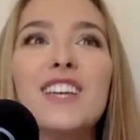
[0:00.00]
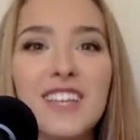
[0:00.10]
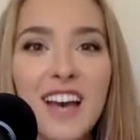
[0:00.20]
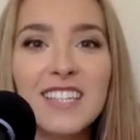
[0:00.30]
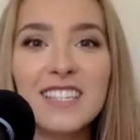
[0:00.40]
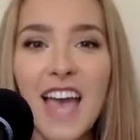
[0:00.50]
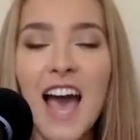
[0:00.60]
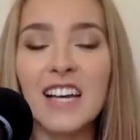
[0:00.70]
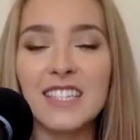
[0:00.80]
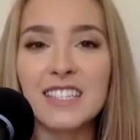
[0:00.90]
Gus
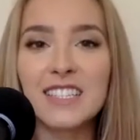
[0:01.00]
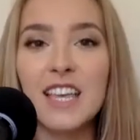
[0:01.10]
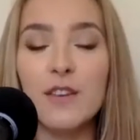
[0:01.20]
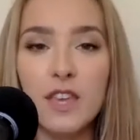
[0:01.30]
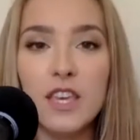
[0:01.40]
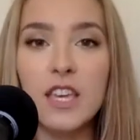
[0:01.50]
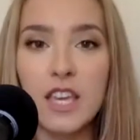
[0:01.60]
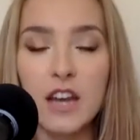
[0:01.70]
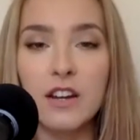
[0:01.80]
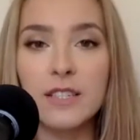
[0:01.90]
asks if he can
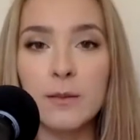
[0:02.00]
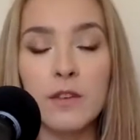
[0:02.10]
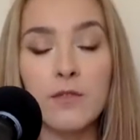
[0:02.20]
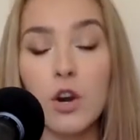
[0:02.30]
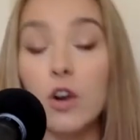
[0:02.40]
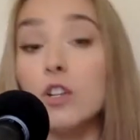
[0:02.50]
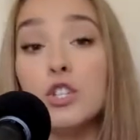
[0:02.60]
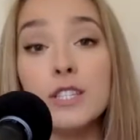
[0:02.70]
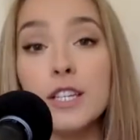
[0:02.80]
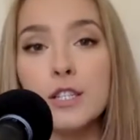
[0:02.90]
carry something for her and
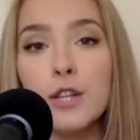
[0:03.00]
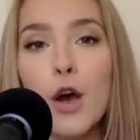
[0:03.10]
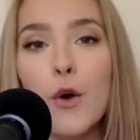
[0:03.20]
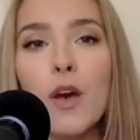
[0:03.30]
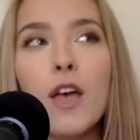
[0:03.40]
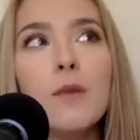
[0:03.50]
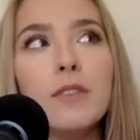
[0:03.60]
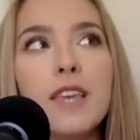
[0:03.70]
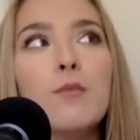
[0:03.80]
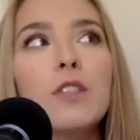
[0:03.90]
she says no.
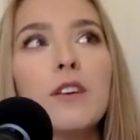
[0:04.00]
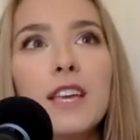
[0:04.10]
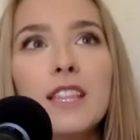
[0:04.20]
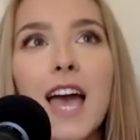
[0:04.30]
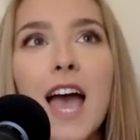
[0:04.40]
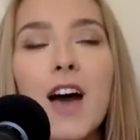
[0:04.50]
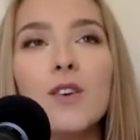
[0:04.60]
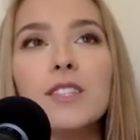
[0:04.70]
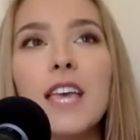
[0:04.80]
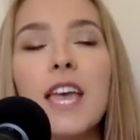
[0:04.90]
But then when they're in the
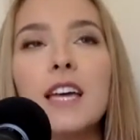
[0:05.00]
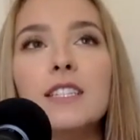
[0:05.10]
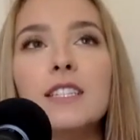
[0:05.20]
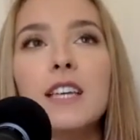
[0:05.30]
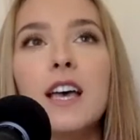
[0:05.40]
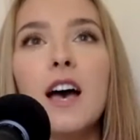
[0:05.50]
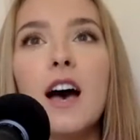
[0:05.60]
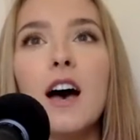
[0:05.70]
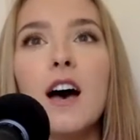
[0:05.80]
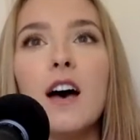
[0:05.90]
house and
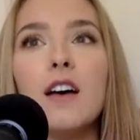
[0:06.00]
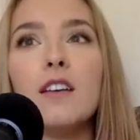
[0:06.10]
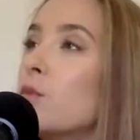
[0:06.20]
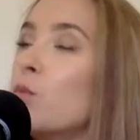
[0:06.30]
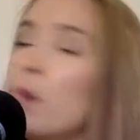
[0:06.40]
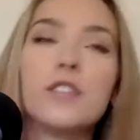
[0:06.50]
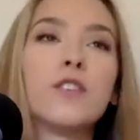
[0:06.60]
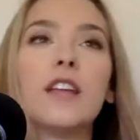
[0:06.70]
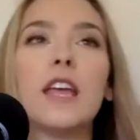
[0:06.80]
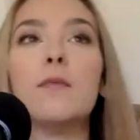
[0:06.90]
what is
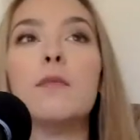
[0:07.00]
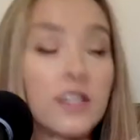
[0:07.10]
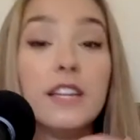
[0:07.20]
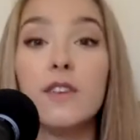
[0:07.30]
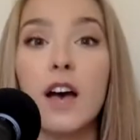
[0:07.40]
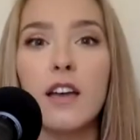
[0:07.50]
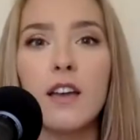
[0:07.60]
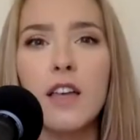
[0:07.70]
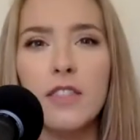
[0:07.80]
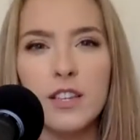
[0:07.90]
her name? Levi,
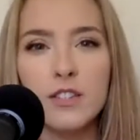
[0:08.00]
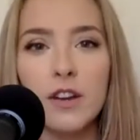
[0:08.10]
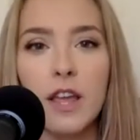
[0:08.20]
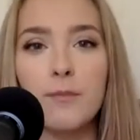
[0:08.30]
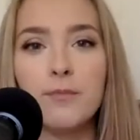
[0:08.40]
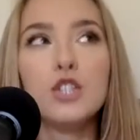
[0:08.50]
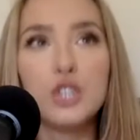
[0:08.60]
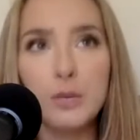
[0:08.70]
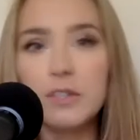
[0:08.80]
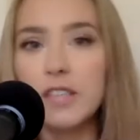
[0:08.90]
I think is her name.
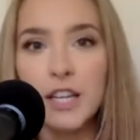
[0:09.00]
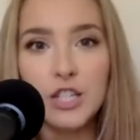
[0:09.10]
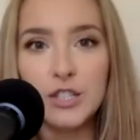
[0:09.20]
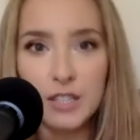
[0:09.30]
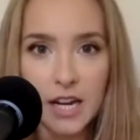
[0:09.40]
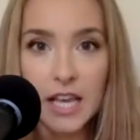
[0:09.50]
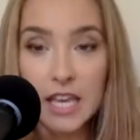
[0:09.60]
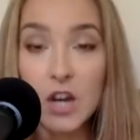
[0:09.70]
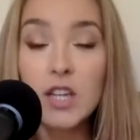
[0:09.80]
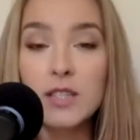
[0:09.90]
She was like, can I
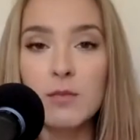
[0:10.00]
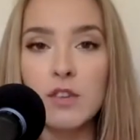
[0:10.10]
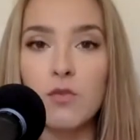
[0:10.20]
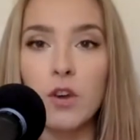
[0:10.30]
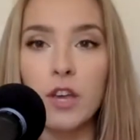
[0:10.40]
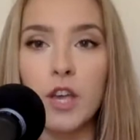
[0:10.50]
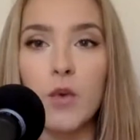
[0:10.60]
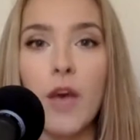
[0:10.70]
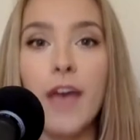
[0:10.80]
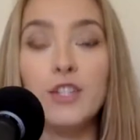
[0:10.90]
carry something for you?
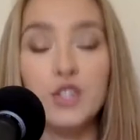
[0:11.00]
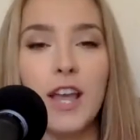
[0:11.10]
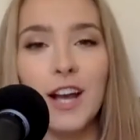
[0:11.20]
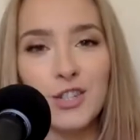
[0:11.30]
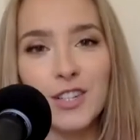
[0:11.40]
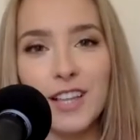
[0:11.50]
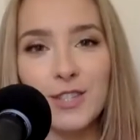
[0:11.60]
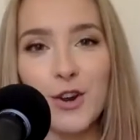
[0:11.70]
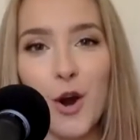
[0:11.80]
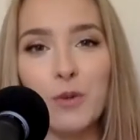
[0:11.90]
And she actually lets
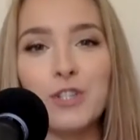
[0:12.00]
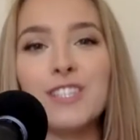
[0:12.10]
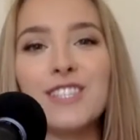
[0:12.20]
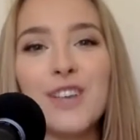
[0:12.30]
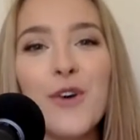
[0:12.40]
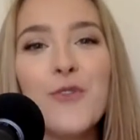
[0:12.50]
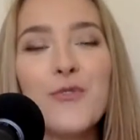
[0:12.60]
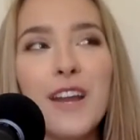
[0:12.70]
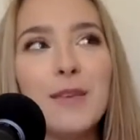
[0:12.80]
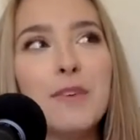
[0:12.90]
her, which is so
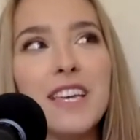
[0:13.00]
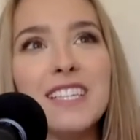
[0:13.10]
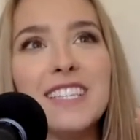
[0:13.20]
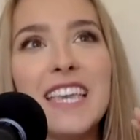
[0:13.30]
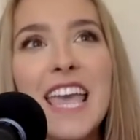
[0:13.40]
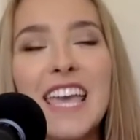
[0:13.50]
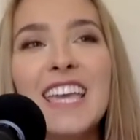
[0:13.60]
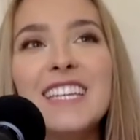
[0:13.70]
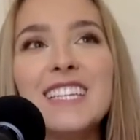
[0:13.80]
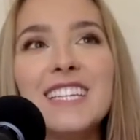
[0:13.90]
funny because the
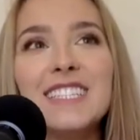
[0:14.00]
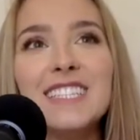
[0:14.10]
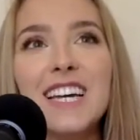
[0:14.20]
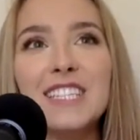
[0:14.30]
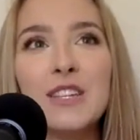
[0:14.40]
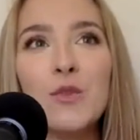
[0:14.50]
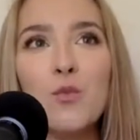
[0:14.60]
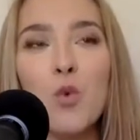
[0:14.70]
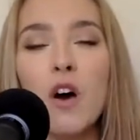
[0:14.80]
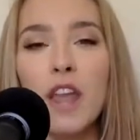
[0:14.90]
8 doesn't
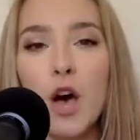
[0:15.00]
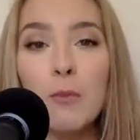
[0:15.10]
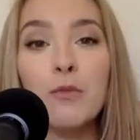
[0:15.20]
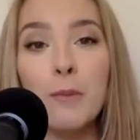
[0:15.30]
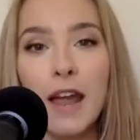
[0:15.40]
want help from